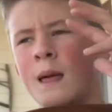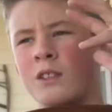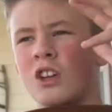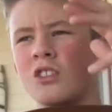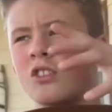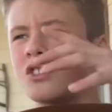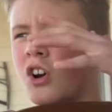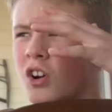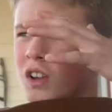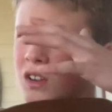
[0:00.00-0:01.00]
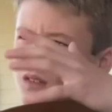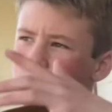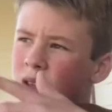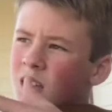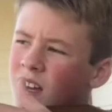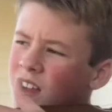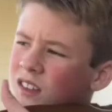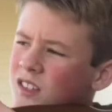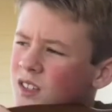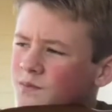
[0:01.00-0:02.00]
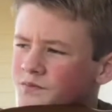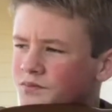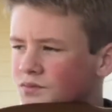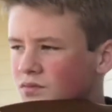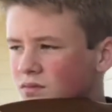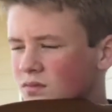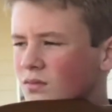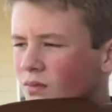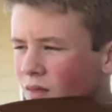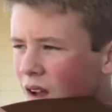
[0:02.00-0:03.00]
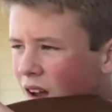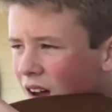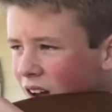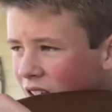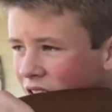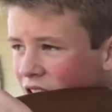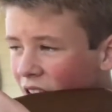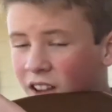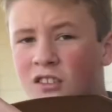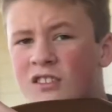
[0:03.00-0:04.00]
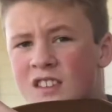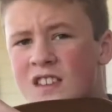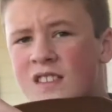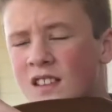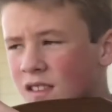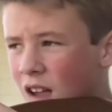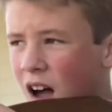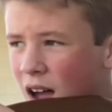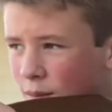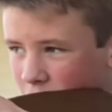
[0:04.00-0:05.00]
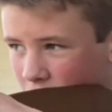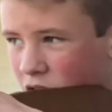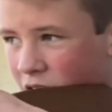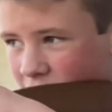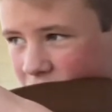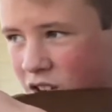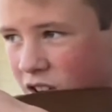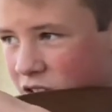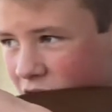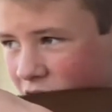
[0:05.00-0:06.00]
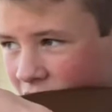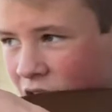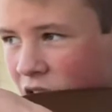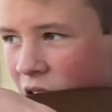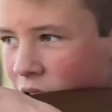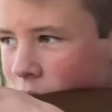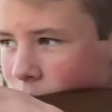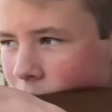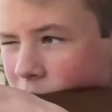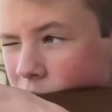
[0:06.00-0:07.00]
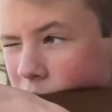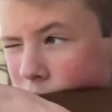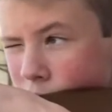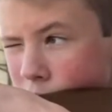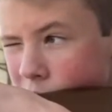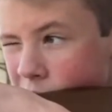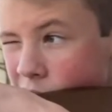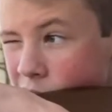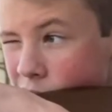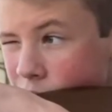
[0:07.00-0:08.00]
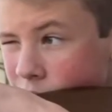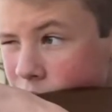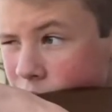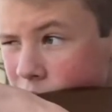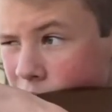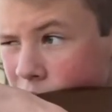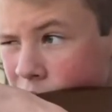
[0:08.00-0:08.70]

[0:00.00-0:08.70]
changed the target because I could see the dot, but just not as good. So hopefully this will do good.